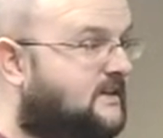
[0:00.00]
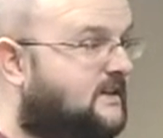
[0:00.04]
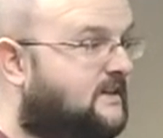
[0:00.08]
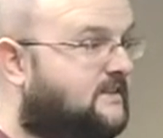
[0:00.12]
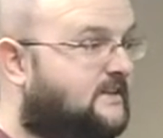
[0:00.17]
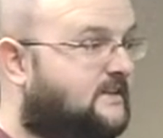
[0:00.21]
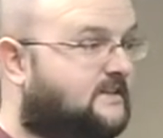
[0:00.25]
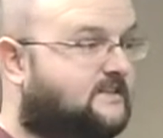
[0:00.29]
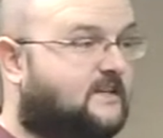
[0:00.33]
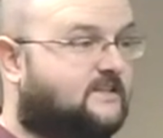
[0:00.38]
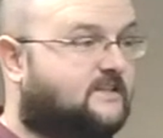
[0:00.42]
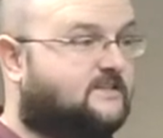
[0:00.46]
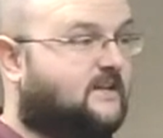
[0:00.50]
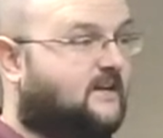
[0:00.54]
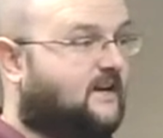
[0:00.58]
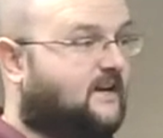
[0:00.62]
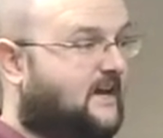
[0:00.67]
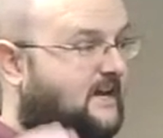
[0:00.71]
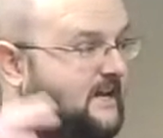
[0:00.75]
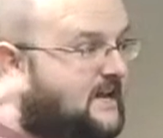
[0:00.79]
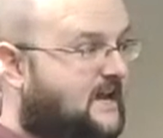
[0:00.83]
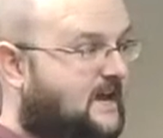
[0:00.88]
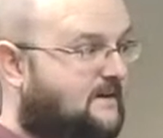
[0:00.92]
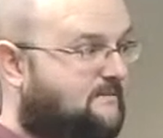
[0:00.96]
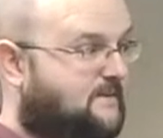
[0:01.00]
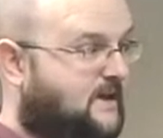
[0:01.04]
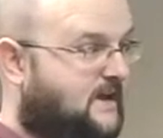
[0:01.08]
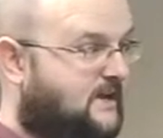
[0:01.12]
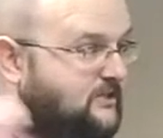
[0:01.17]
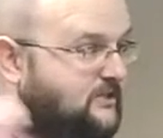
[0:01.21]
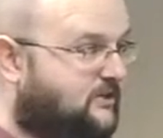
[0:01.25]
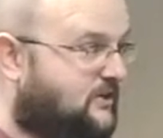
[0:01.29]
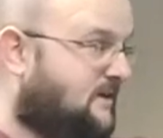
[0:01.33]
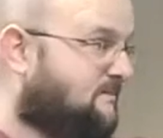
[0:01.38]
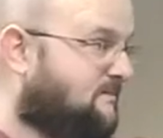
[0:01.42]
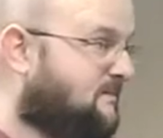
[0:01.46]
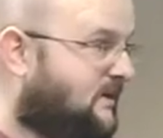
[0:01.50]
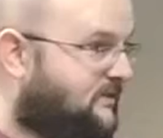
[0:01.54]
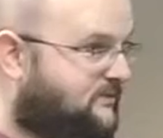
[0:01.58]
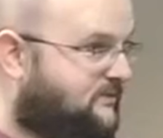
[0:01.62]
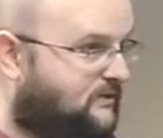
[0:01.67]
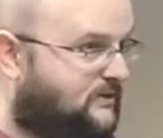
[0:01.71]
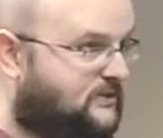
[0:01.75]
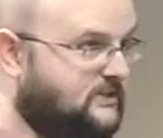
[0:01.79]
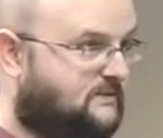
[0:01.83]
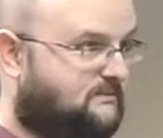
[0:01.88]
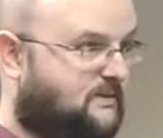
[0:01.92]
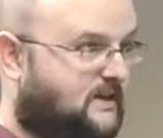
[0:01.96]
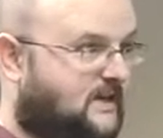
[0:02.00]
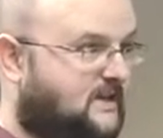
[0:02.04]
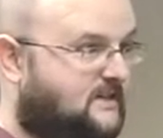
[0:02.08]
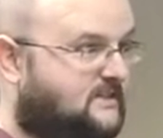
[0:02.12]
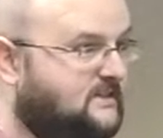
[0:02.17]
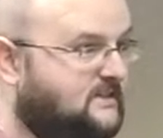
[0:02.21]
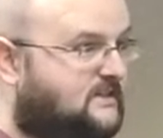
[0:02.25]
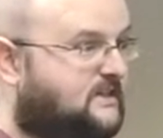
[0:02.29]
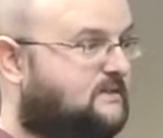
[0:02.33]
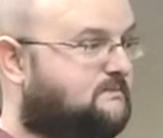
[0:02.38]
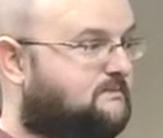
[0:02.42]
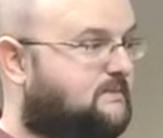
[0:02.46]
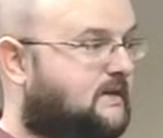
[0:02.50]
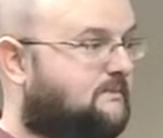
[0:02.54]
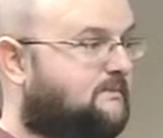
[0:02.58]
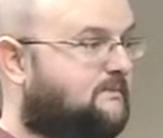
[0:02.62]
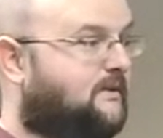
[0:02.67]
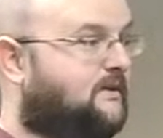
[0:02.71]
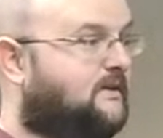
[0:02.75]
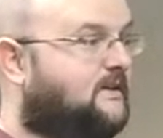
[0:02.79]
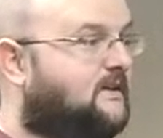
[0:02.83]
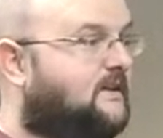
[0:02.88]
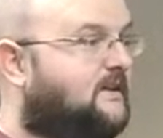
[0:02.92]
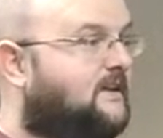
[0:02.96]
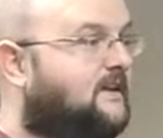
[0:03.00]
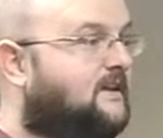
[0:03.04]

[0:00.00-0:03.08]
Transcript: This isn't like haphazard, I'm going to throw some plagues at these people.